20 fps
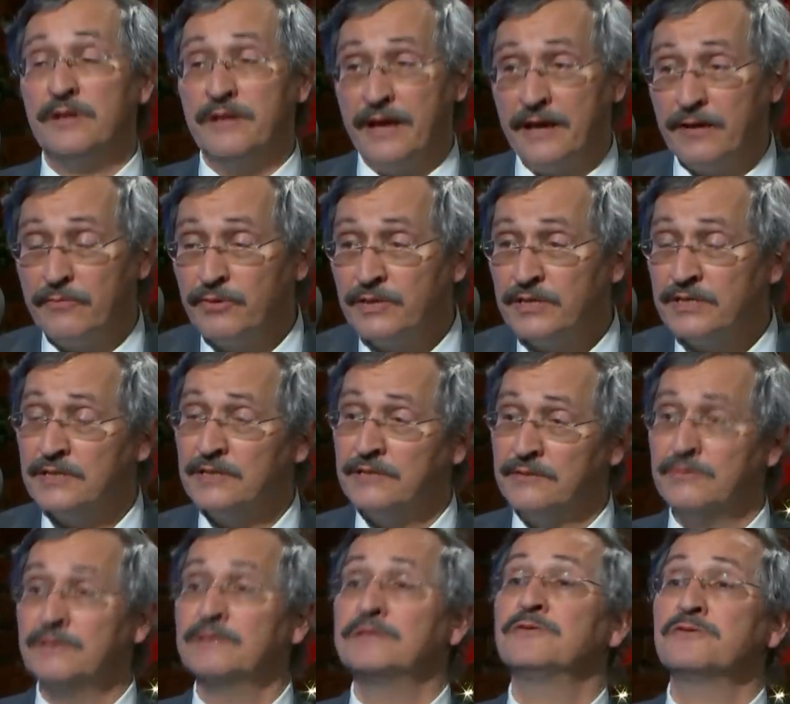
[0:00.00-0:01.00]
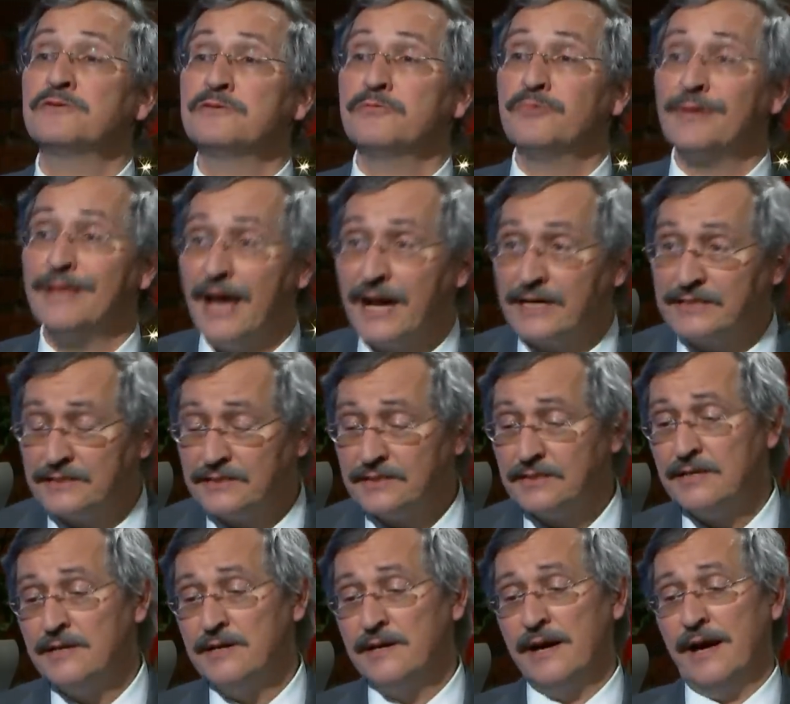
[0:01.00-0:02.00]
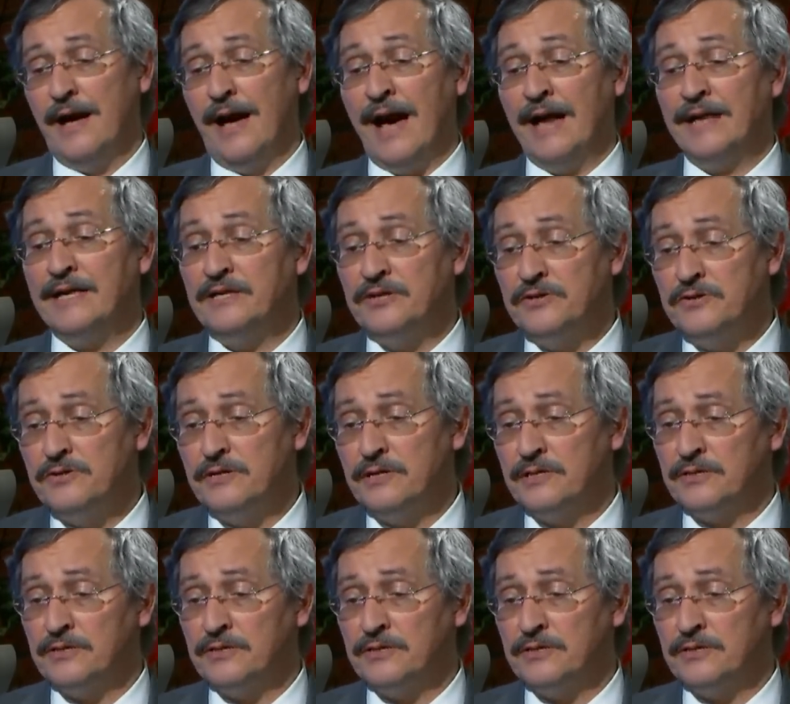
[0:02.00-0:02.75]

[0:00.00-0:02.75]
We take it with a certain relaxed attitude,